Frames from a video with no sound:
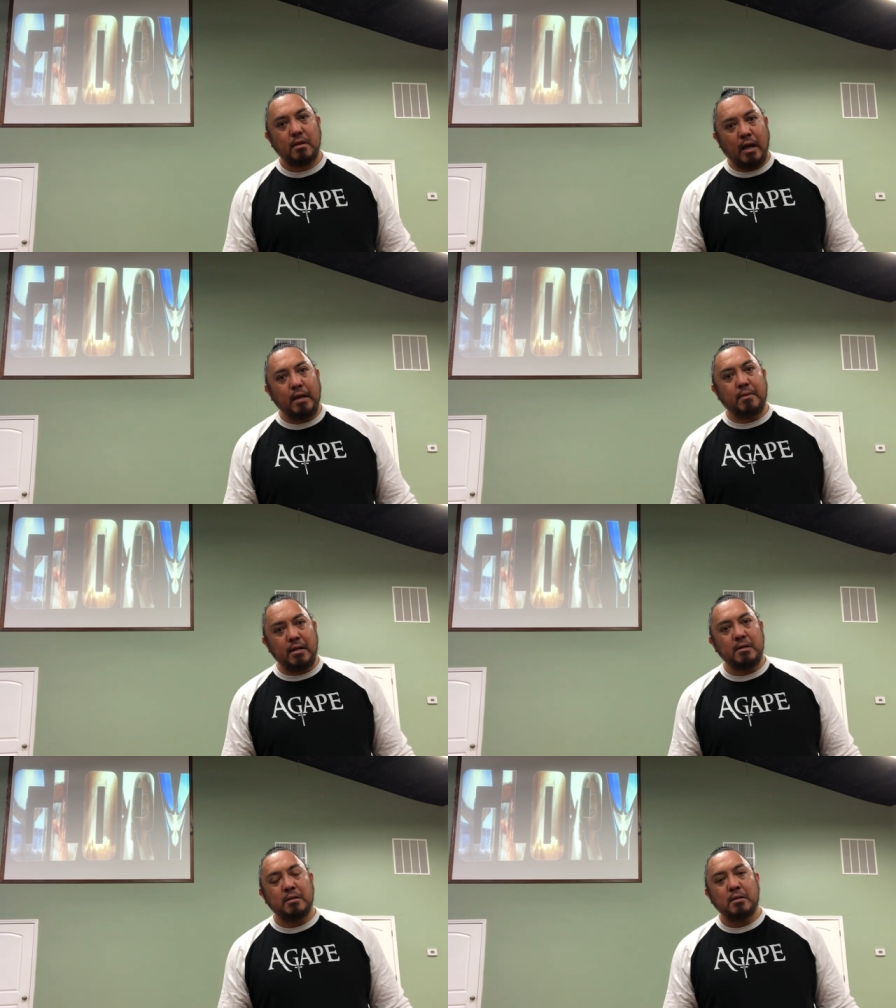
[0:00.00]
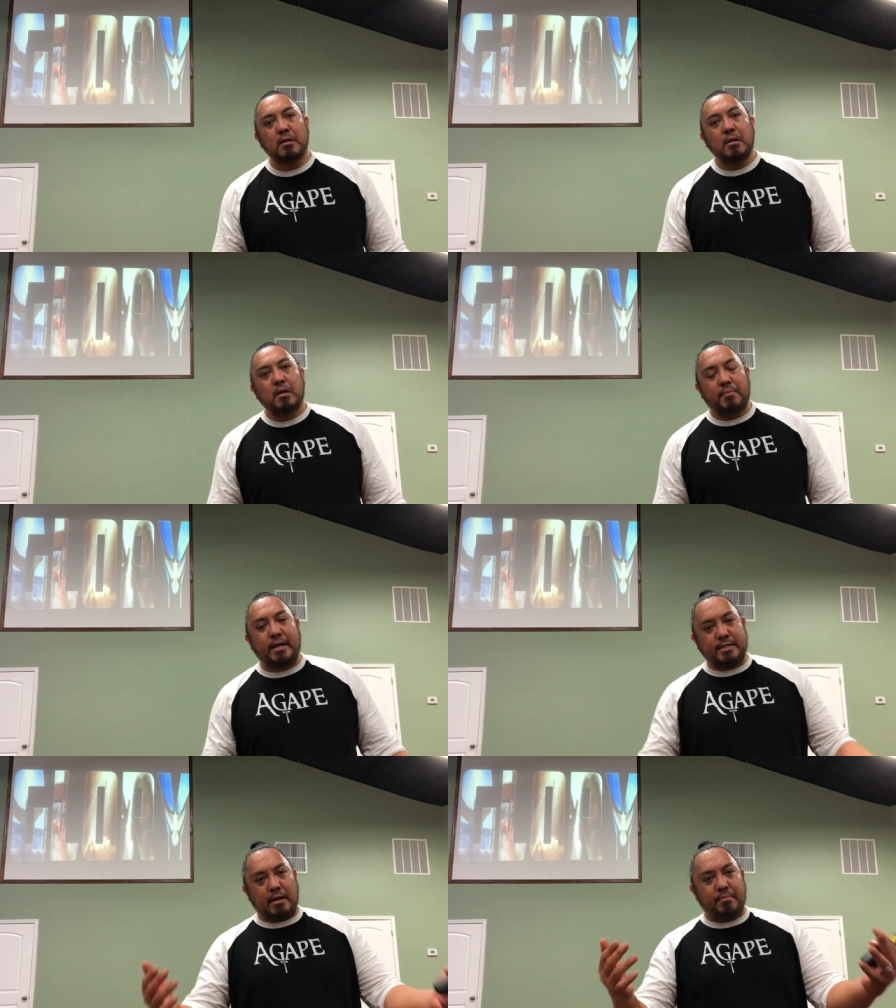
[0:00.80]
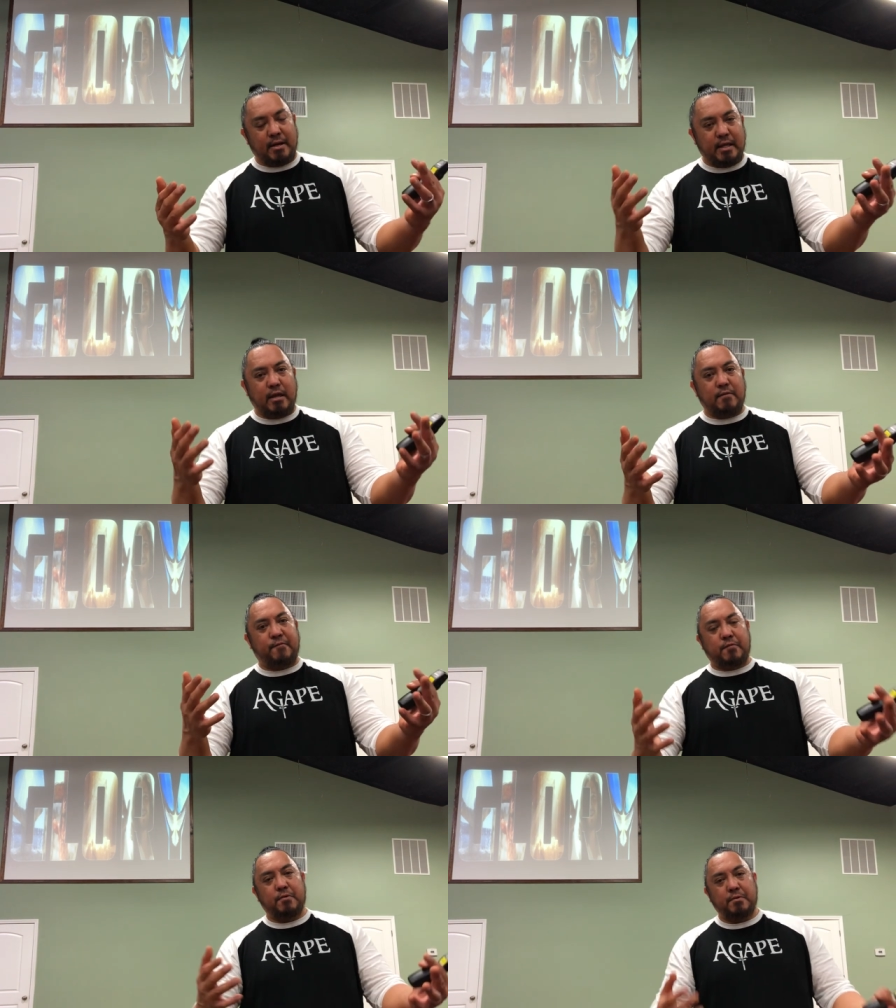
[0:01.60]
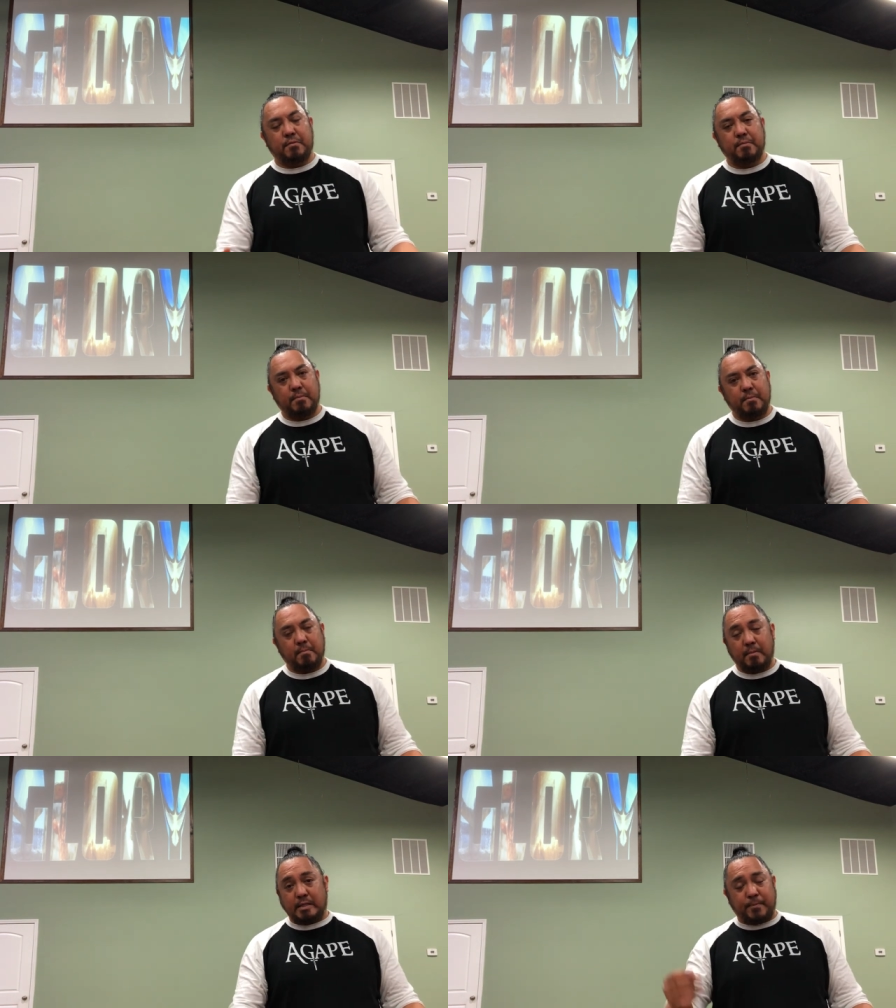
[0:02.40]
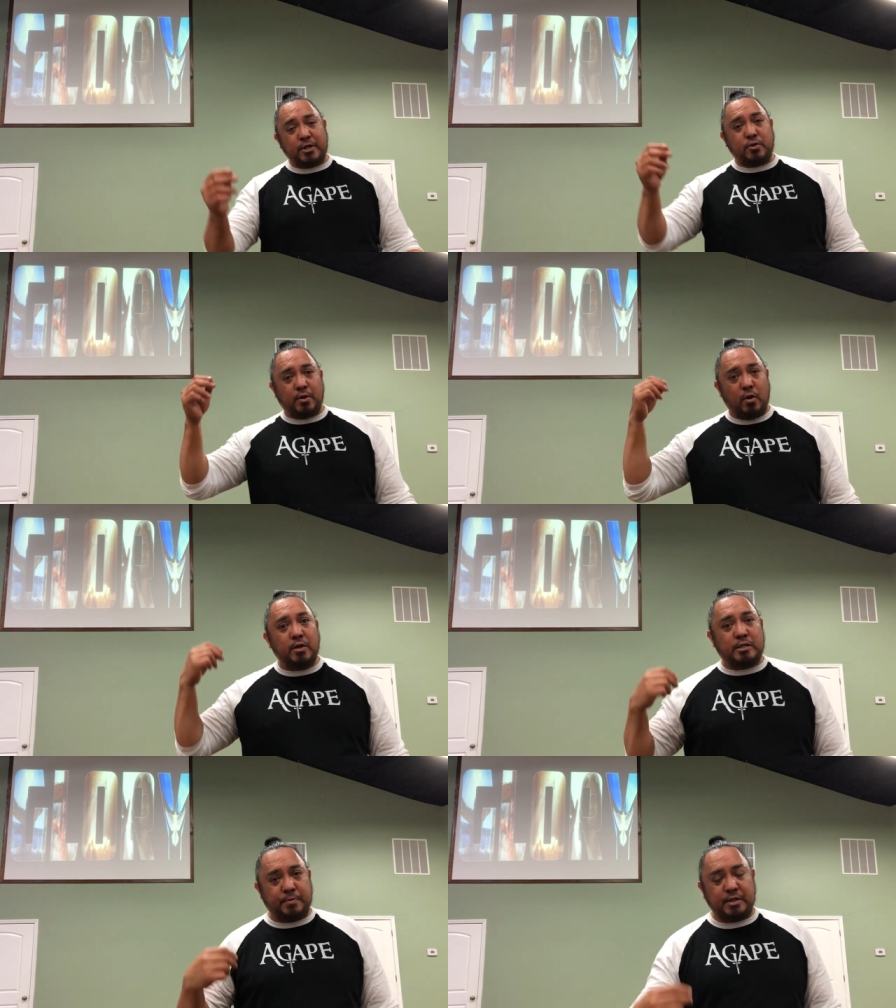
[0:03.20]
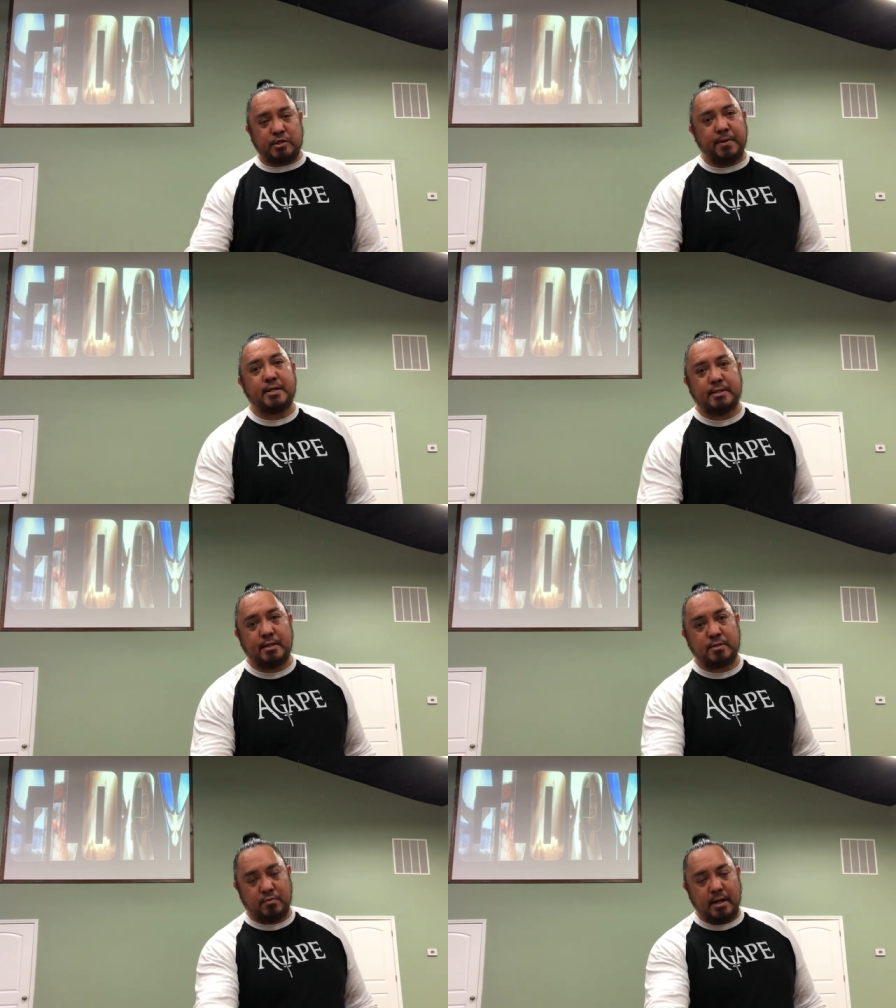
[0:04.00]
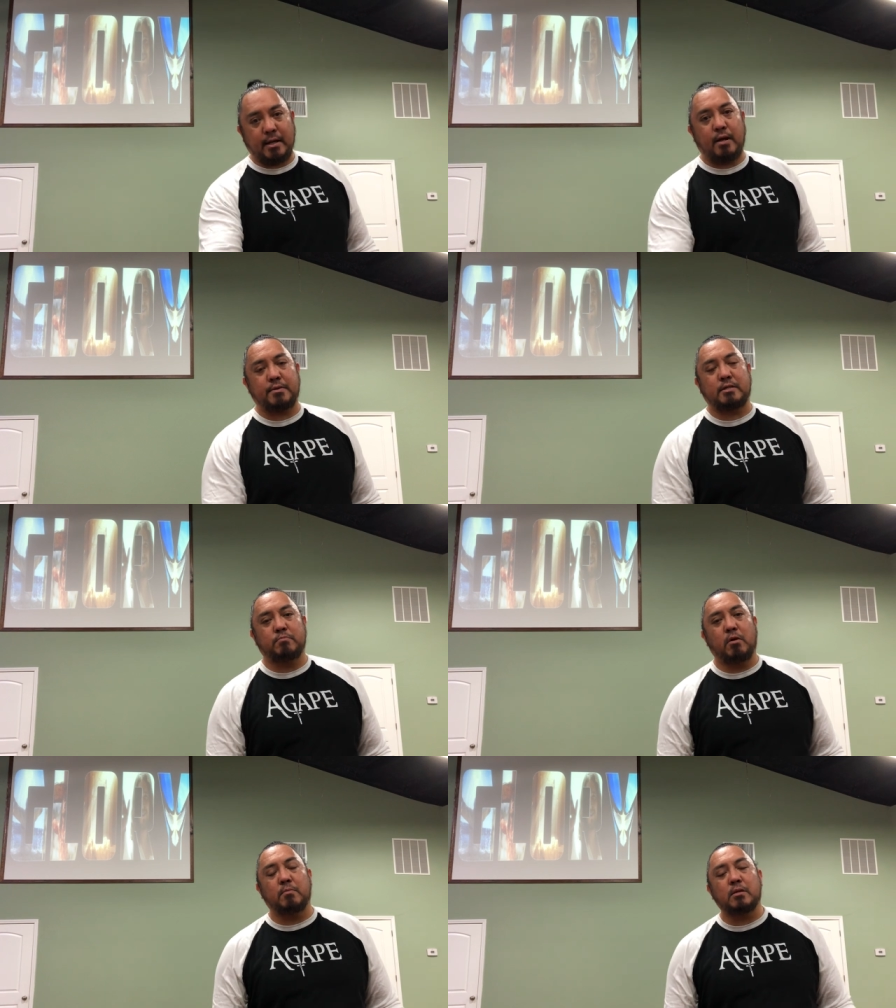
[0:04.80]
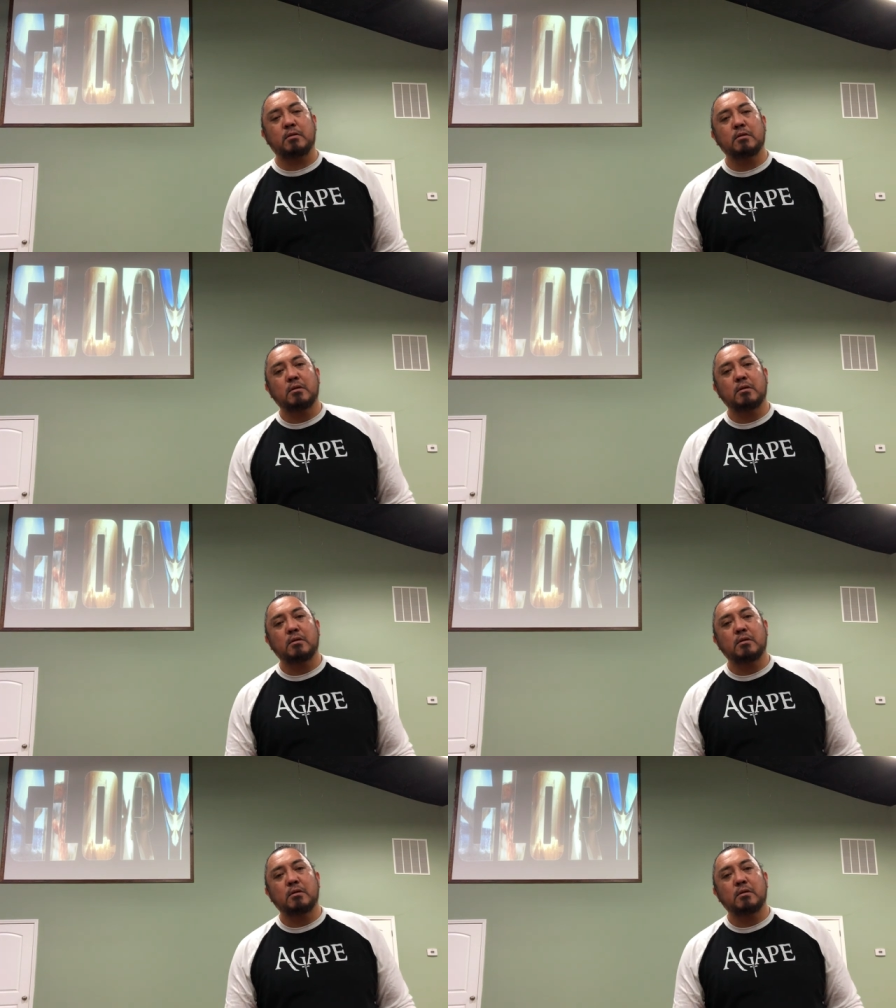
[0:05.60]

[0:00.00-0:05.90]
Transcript: Amen? Because I believe, especially when Holy Spirit speaks this right now at this moment,